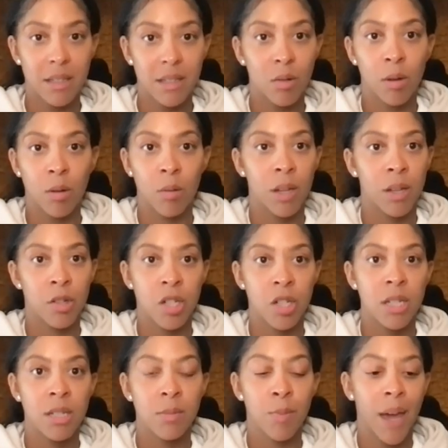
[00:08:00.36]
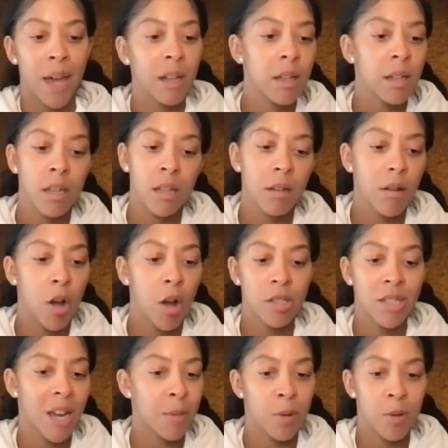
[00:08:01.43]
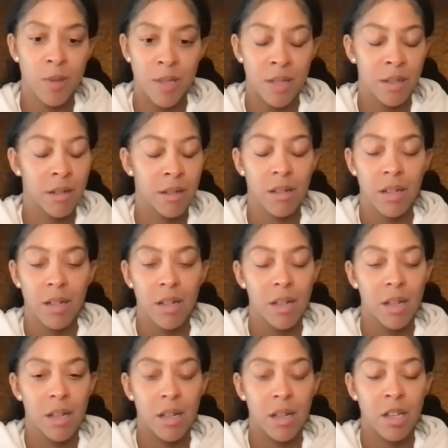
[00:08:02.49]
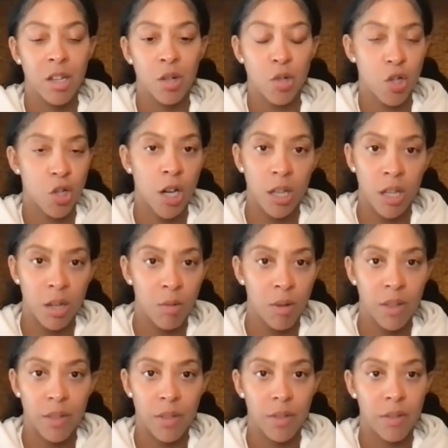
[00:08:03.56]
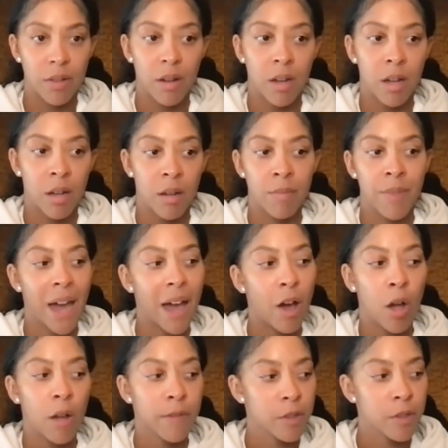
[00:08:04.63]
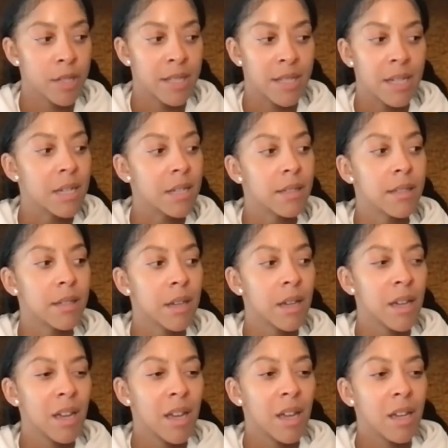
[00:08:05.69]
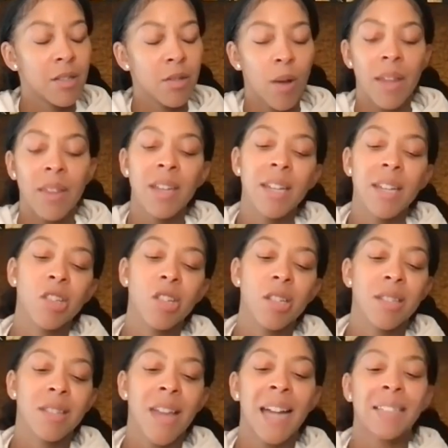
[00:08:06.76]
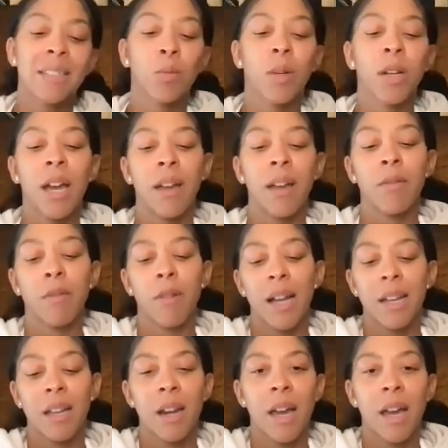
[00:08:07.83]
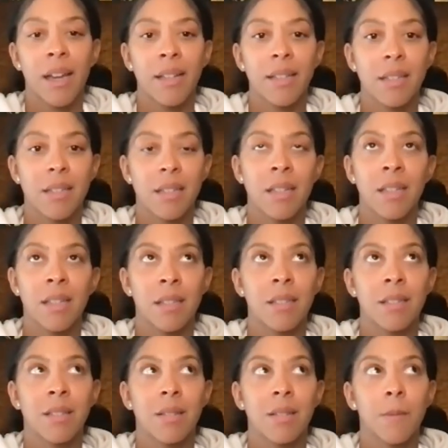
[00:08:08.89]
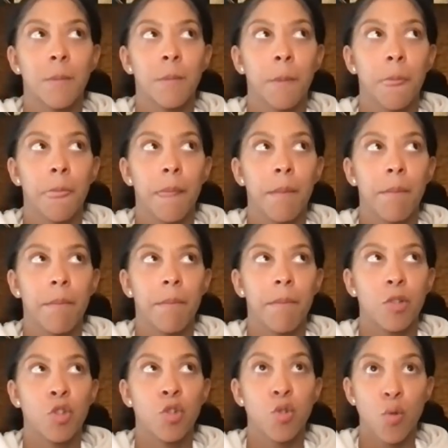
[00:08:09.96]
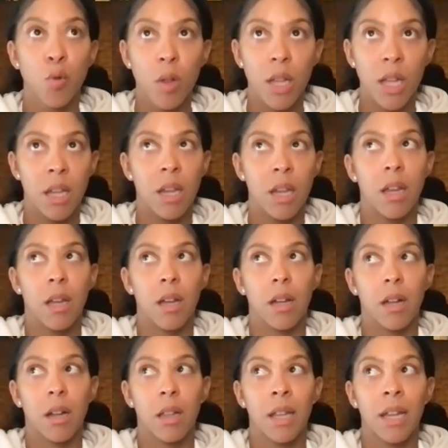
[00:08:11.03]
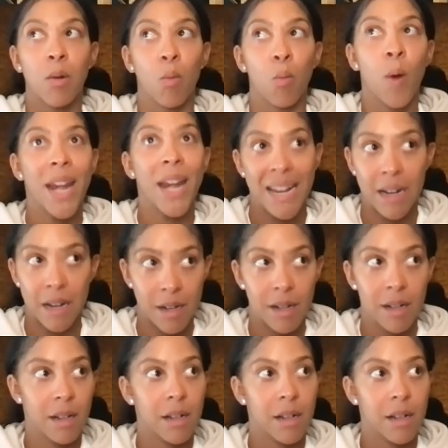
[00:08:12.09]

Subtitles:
or whether she's battling Alzheimer's and, struggling with that awful disease. So I think it's just that's what I've recognized is truly like winning